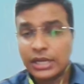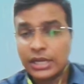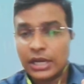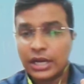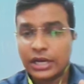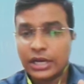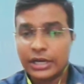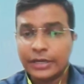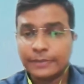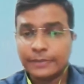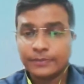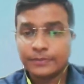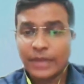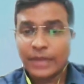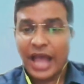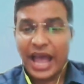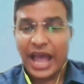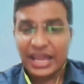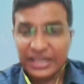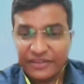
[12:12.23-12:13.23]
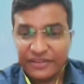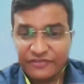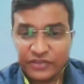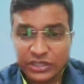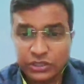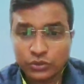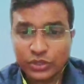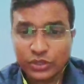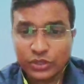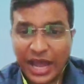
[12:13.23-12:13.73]
I referred
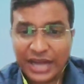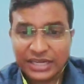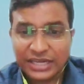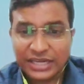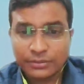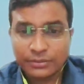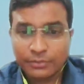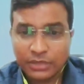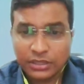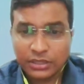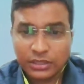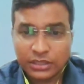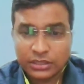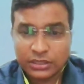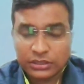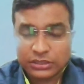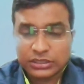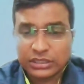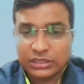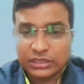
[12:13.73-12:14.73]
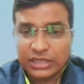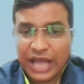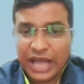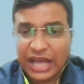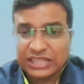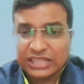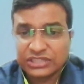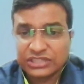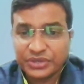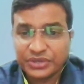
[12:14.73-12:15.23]
to that in the
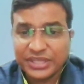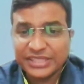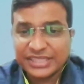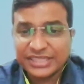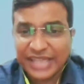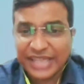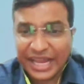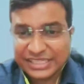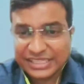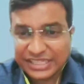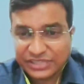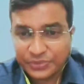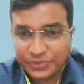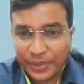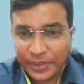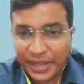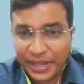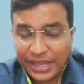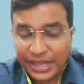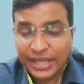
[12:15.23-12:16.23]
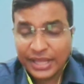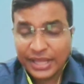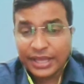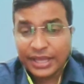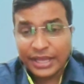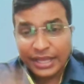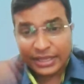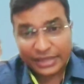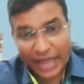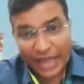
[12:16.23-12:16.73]
last 3 slides as well,
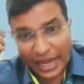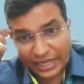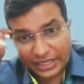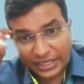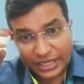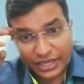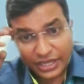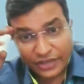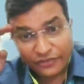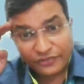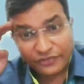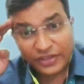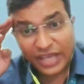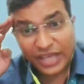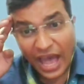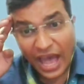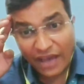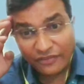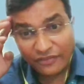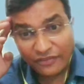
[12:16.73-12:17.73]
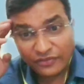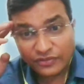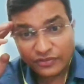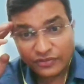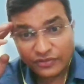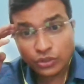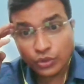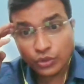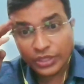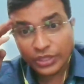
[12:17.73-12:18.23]
that we have the
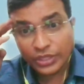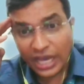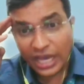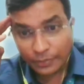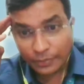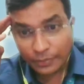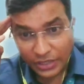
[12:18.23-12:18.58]
UDRP